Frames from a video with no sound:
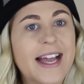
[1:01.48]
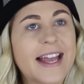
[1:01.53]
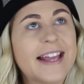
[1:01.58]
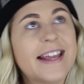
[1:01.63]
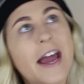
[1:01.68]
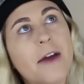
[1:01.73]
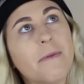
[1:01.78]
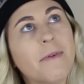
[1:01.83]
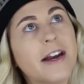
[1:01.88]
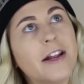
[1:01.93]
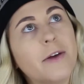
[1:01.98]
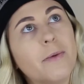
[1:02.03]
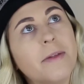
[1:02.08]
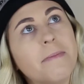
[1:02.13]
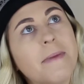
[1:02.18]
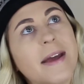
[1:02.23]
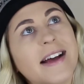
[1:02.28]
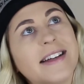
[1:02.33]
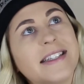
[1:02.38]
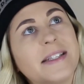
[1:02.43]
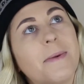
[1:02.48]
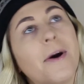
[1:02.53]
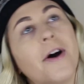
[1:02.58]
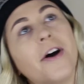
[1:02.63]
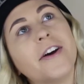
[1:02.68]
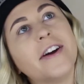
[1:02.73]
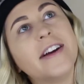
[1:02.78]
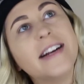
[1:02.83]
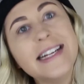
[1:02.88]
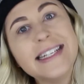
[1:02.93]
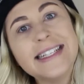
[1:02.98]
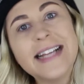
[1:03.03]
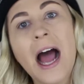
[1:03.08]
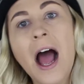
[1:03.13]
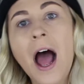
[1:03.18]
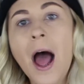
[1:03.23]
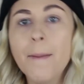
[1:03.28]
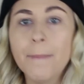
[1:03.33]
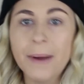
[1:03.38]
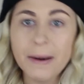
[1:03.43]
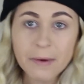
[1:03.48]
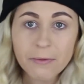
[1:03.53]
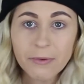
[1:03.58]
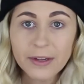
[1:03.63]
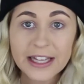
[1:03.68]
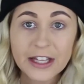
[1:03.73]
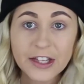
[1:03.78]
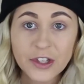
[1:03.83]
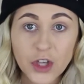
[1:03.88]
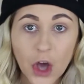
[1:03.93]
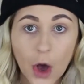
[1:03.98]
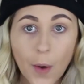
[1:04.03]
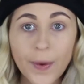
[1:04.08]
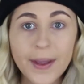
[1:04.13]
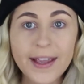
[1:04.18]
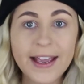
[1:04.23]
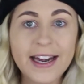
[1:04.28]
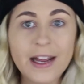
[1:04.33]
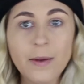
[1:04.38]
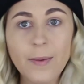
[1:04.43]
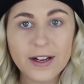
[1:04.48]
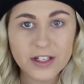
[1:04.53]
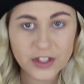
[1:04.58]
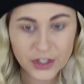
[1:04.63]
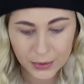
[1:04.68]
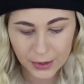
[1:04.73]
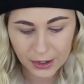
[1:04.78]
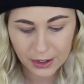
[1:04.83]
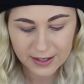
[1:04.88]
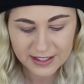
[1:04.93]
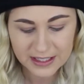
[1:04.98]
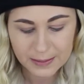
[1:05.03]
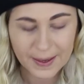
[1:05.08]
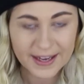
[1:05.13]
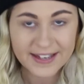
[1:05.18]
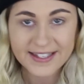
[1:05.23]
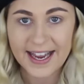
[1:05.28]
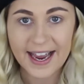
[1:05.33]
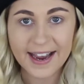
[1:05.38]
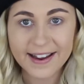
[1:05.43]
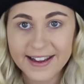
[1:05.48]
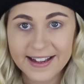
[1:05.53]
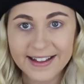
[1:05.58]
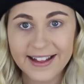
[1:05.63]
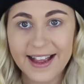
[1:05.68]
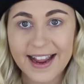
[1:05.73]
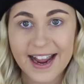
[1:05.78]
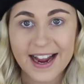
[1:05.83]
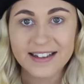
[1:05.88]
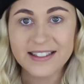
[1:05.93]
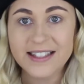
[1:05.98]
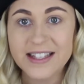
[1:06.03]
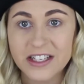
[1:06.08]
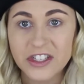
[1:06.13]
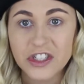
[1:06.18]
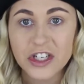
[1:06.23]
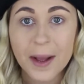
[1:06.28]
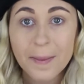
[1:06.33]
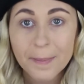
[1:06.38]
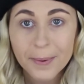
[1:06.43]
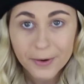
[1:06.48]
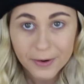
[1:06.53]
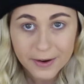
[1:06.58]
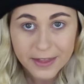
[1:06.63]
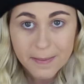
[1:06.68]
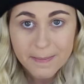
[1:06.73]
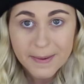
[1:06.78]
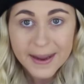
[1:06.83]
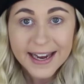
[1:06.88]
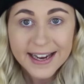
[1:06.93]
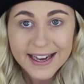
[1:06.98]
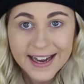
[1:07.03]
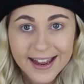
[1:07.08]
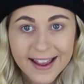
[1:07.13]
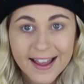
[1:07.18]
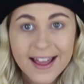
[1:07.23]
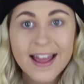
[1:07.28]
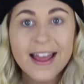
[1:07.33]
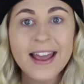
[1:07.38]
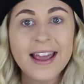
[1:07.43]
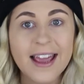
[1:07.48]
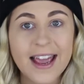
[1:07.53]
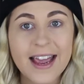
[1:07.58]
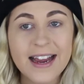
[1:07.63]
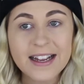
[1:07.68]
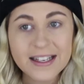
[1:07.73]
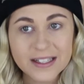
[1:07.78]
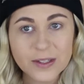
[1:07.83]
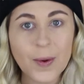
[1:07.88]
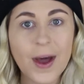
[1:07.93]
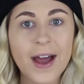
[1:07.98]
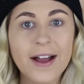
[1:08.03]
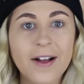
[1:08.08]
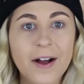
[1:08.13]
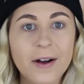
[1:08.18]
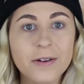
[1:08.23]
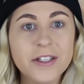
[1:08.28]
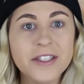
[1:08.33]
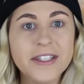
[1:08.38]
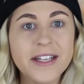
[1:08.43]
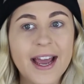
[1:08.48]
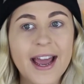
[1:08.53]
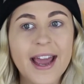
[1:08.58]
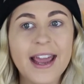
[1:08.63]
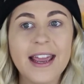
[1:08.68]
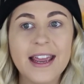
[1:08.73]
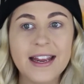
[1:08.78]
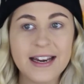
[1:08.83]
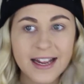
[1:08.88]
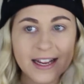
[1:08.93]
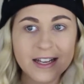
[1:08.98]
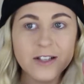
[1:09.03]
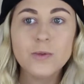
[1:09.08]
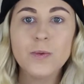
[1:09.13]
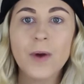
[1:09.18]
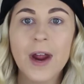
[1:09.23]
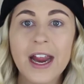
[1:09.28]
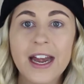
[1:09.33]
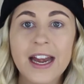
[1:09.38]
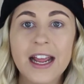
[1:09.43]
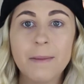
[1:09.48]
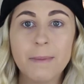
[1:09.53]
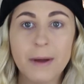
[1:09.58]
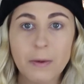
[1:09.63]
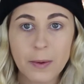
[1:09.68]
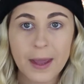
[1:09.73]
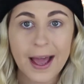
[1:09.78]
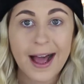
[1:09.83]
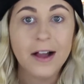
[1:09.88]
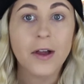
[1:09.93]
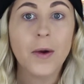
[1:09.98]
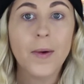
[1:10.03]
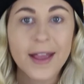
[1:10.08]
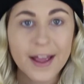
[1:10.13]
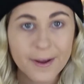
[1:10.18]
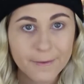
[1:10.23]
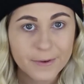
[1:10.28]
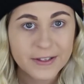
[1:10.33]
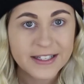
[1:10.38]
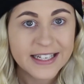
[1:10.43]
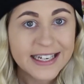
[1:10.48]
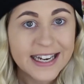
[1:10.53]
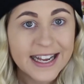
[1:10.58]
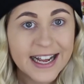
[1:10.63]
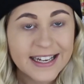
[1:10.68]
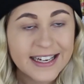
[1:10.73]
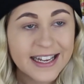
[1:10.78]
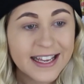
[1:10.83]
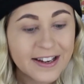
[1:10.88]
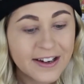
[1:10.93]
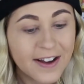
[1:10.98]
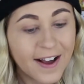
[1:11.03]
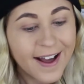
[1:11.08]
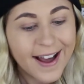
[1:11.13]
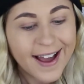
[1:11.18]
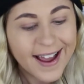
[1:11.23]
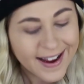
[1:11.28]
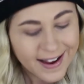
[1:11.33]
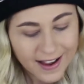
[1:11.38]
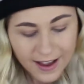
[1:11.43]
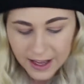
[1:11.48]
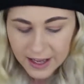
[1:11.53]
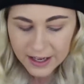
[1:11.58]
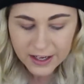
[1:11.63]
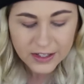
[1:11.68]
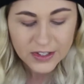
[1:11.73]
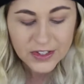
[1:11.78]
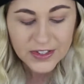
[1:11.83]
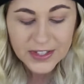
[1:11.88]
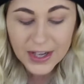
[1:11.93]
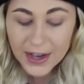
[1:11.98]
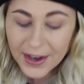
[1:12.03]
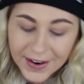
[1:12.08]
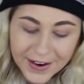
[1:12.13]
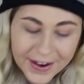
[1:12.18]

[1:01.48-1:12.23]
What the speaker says: a get ready with me, I suppose, but I'm not really going anywhere too spectacular, hence the jumper and the beanie. It is quite cold today, it is raining, but we are going out for dinner, Nick and I, so